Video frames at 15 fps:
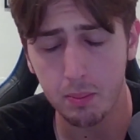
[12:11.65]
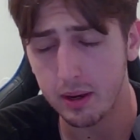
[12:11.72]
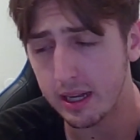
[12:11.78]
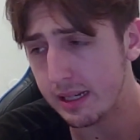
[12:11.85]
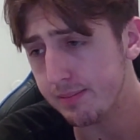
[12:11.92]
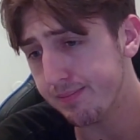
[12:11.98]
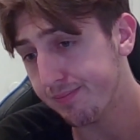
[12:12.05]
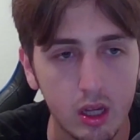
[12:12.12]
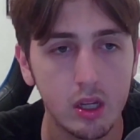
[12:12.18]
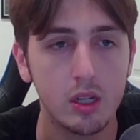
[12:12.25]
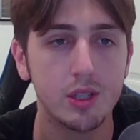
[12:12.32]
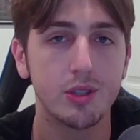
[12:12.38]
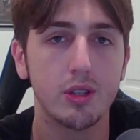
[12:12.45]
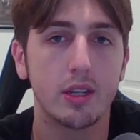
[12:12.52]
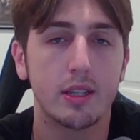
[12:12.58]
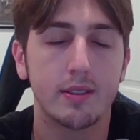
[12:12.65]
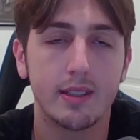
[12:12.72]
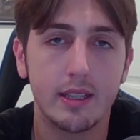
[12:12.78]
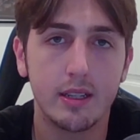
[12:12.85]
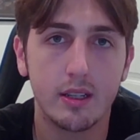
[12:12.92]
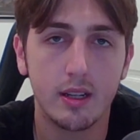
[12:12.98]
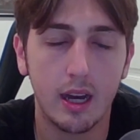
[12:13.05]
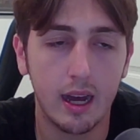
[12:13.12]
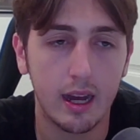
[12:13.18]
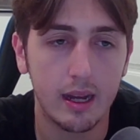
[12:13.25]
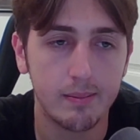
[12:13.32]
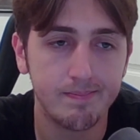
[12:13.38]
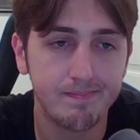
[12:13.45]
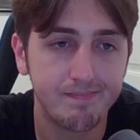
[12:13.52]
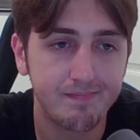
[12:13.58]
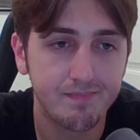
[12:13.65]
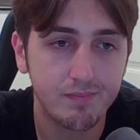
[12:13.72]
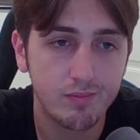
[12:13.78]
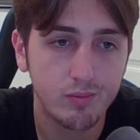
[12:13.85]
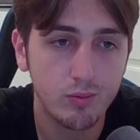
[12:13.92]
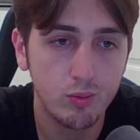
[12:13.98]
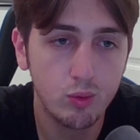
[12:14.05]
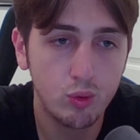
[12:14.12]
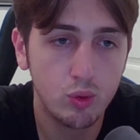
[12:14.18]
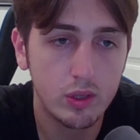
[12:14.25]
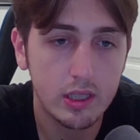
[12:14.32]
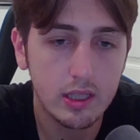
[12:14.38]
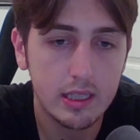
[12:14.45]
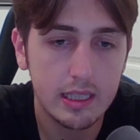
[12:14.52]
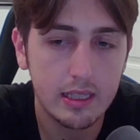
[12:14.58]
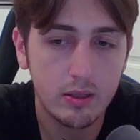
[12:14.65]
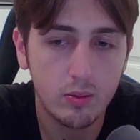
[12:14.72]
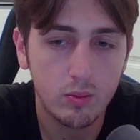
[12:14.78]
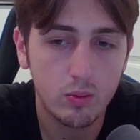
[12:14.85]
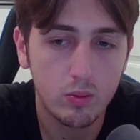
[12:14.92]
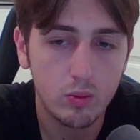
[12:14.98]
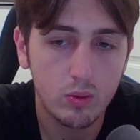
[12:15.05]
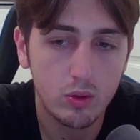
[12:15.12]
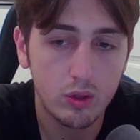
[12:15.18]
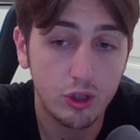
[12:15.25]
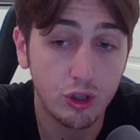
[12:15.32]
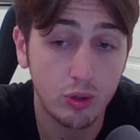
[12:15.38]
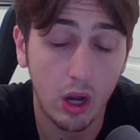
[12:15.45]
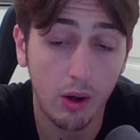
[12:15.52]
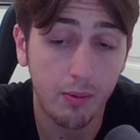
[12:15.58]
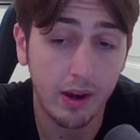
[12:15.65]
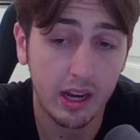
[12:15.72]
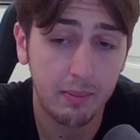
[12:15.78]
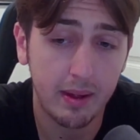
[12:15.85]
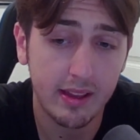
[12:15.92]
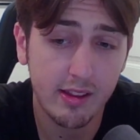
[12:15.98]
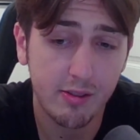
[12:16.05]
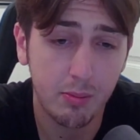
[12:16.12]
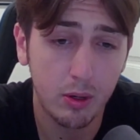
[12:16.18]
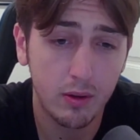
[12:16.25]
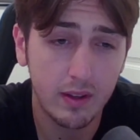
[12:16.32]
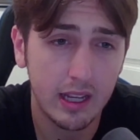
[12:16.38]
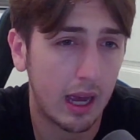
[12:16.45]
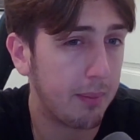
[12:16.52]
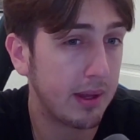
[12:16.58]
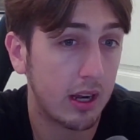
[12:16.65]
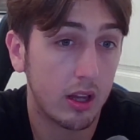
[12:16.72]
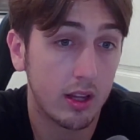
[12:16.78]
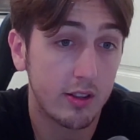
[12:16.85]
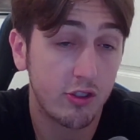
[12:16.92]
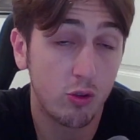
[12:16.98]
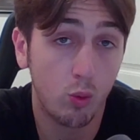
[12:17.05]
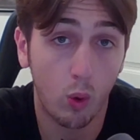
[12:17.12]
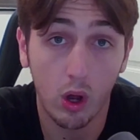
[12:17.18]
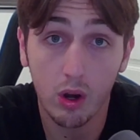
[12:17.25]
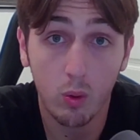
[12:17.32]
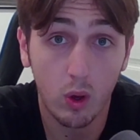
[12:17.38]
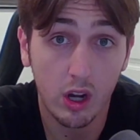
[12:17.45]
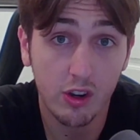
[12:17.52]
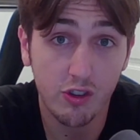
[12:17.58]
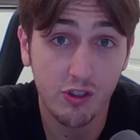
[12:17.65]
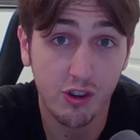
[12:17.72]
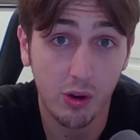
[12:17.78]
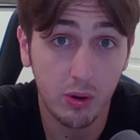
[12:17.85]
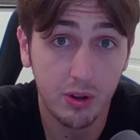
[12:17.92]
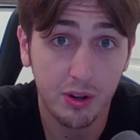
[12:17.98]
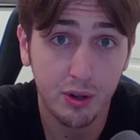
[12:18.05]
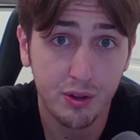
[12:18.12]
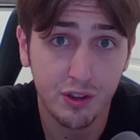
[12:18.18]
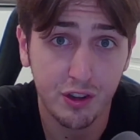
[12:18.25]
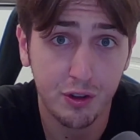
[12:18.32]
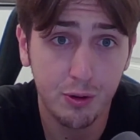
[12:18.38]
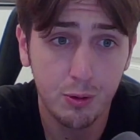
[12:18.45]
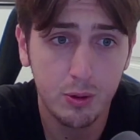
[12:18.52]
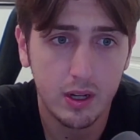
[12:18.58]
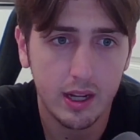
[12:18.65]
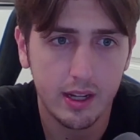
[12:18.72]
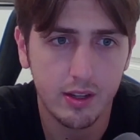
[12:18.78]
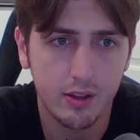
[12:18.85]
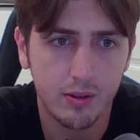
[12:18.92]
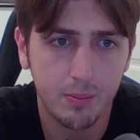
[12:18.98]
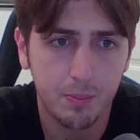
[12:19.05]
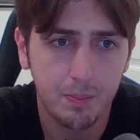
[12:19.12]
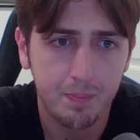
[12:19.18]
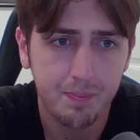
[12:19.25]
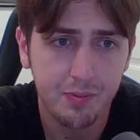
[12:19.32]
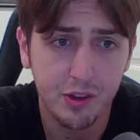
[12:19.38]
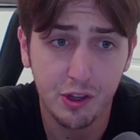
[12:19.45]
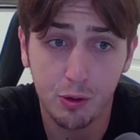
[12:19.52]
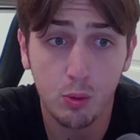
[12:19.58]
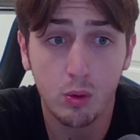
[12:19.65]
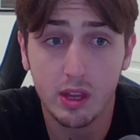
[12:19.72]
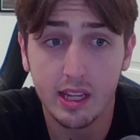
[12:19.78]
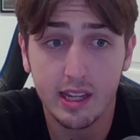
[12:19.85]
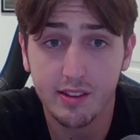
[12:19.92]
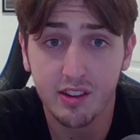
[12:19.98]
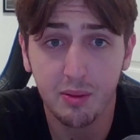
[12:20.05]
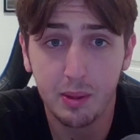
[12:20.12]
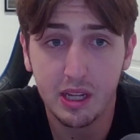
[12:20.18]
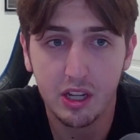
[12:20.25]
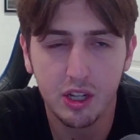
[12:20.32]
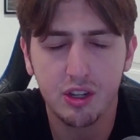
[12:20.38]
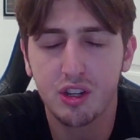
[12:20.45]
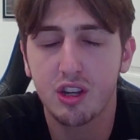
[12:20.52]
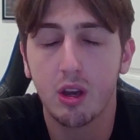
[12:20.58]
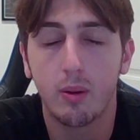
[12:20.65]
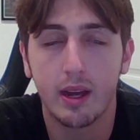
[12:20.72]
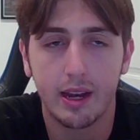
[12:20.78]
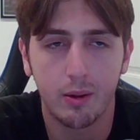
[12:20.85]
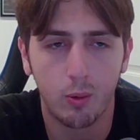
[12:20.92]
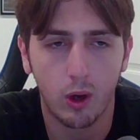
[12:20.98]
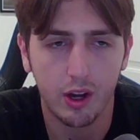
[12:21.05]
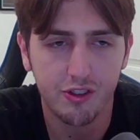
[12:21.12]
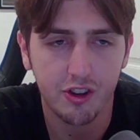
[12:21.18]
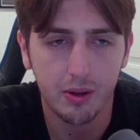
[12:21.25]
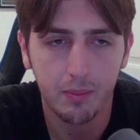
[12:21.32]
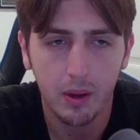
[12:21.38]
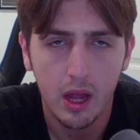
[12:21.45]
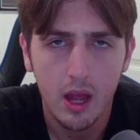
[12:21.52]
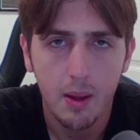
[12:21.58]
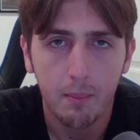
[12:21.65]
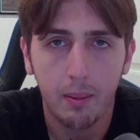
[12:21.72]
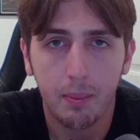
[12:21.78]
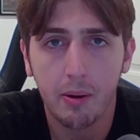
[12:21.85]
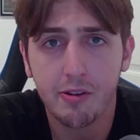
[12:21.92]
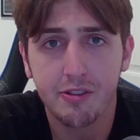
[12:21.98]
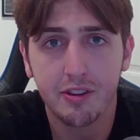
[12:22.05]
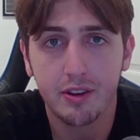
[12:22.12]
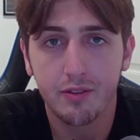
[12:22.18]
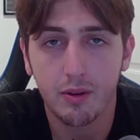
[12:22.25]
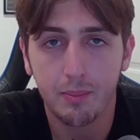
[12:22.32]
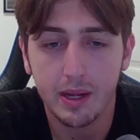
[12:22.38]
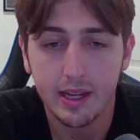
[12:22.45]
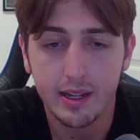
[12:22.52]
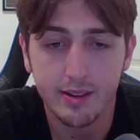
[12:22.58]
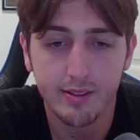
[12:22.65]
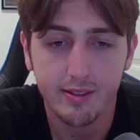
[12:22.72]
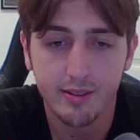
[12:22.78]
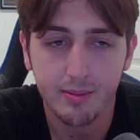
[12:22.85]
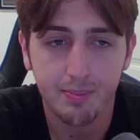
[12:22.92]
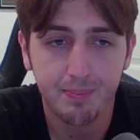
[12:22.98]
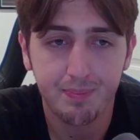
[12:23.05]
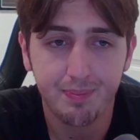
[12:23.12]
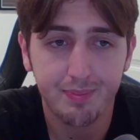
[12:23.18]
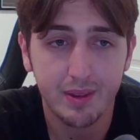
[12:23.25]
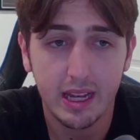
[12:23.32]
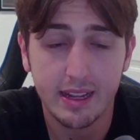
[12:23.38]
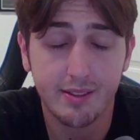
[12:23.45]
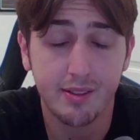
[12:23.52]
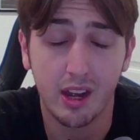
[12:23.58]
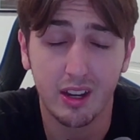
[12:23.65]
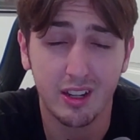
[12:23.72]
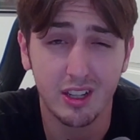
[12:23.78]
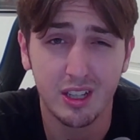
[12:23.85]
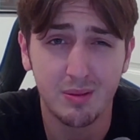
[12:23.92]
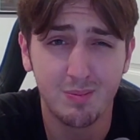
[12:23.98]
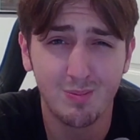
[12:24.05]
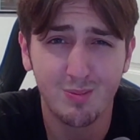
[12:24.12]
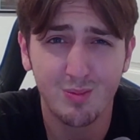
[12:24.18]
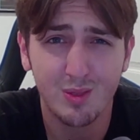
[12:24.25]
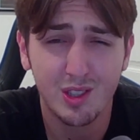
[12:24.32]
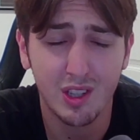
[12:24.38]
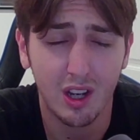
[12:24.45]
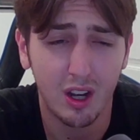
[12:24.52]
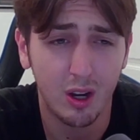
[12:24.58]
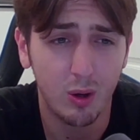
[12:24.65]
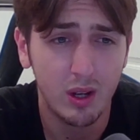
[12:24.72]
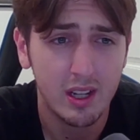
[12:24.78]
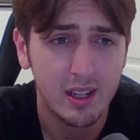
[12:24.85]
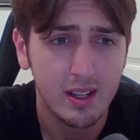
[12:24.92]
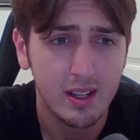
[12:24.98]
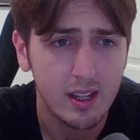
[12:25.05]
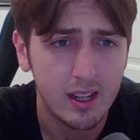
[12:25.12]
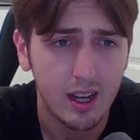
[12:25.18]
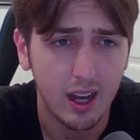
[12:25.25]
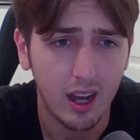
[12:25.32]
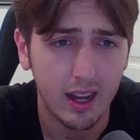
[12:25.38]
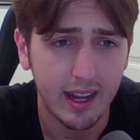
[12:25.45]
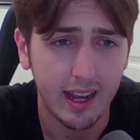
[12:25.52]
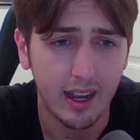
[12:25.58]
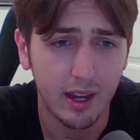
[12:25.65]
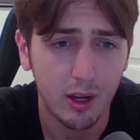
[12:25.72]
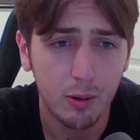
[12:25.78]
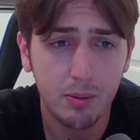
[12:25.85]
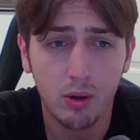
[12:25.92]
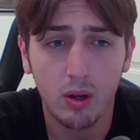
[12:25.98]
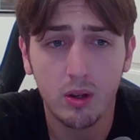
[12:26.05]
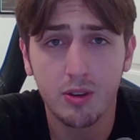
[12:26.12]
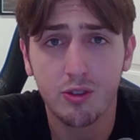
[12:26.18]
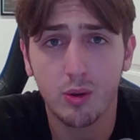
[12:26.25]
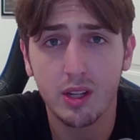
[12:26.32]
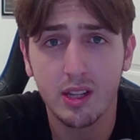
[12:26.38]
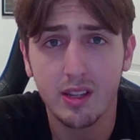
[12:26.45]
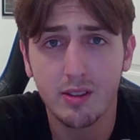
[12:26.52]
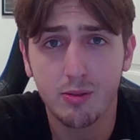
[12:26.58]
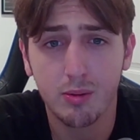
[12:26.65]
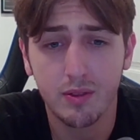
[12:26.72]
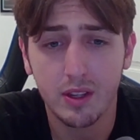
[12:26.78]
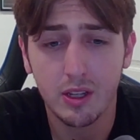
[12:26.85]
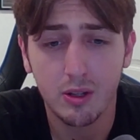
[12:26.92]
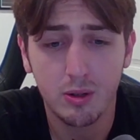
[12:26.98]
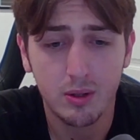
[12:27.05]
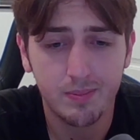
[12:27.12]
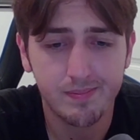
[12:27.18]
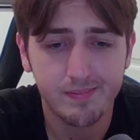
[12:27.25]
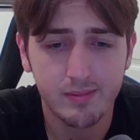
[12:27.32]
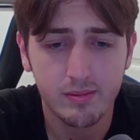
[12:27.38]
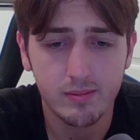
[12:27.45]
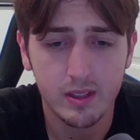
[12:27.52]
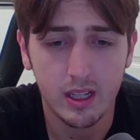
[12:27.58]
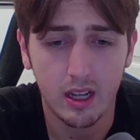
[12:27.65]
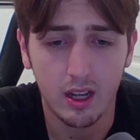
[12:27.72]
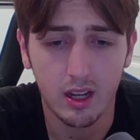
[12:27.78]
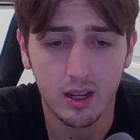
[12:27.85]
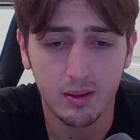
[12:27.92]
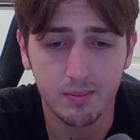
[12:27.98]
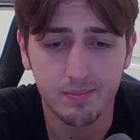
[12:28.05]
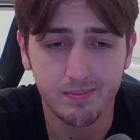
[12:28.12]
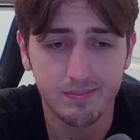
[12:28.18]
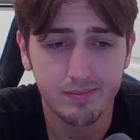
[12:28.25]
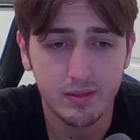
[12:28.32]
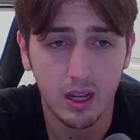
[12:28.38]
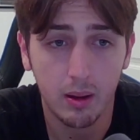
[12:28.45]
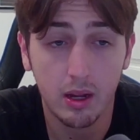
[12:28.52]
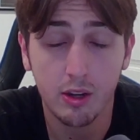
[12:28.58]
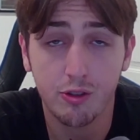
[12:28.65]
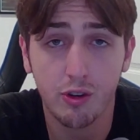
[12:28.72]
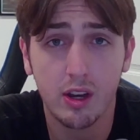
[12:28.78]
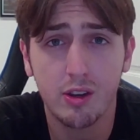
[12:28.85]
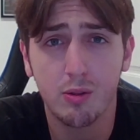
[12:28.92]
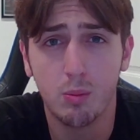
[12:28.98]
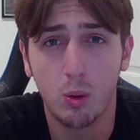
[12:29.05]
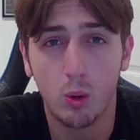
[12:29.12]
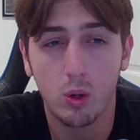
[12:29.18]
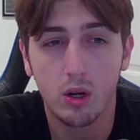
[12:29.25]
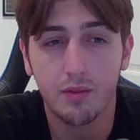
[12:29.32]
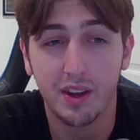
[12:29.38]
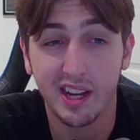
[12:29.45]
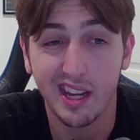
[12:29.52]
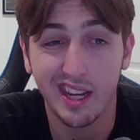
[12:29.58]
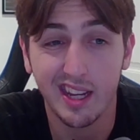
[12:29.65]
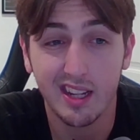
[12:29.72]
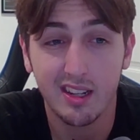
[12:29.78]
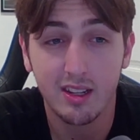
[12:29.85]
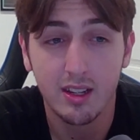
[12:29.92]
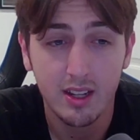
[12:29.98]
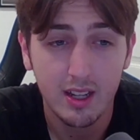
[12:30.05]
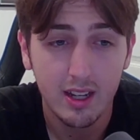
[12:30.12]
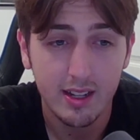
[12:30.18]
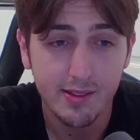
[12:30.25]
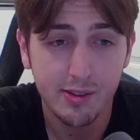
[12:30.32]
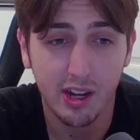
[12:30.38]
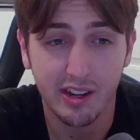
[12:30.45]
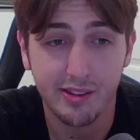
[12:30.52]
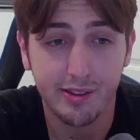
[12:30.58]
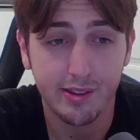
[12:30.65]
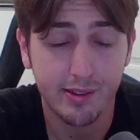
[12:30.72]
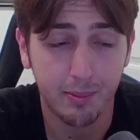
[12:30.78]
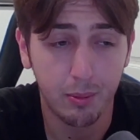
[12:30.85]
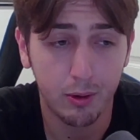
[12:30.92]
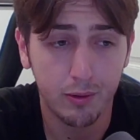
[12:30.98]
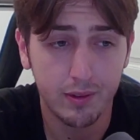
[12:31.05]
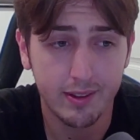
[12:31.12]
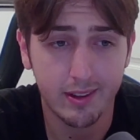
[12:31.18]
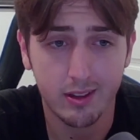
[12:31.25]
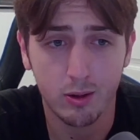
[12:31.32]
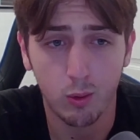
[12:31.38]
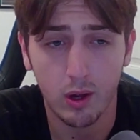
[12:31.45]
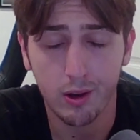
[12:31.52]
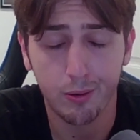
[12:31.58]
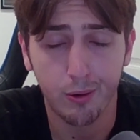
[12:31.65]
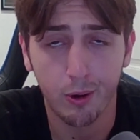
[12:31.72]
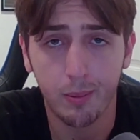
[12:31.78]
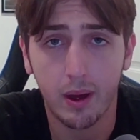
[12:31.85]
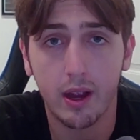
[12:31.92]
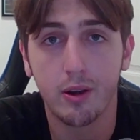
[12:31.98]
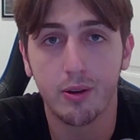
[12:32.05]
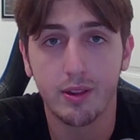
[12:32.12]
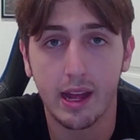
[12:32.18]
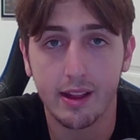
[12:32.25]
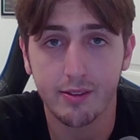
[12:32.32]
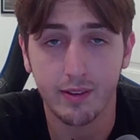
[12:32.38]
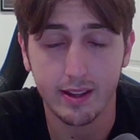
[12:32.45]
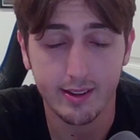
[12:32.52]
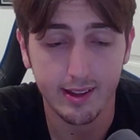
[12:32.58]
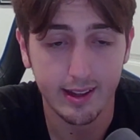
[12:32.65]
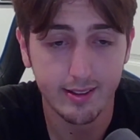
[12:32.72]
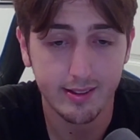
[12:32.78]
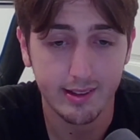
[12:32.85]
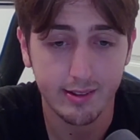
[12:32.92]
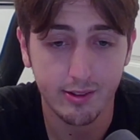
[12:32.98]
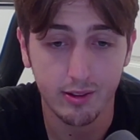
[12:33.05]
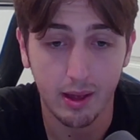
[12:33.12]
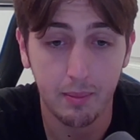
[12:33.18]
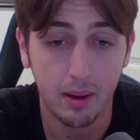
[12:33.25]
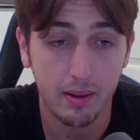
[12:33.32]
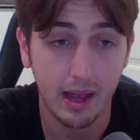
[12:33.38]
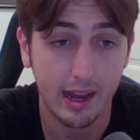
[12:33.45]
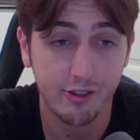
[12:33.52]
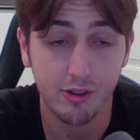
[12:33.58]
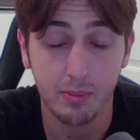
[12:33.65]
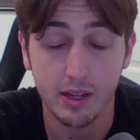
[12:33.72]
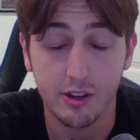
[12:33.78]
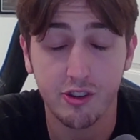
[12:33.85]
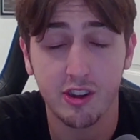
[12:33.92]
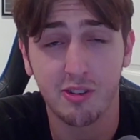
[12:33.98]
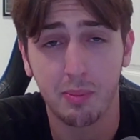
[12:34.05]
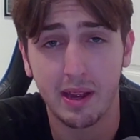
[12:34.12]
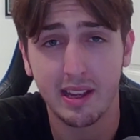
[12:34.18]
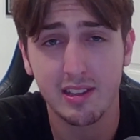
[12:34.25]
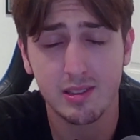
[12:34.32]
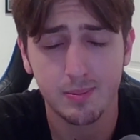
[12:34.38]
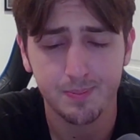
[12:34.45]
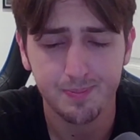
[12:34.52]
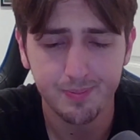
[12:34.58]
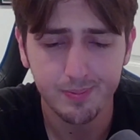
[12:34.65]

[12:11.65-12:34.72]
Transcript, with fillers: But so like I said, uh, really do not recommend this movie. I mean, unless you want to watch Joker 2 and you think it's going to be good, go ahead and watch it. But personally, for me, it's it's not good. So uh, yeah, I hope you all enjoyed this review. Um, I'm going to try to do more if I can. Still got to see some movies like The Wild Robot. I heard that's fantastic, so that might actually be a change pace.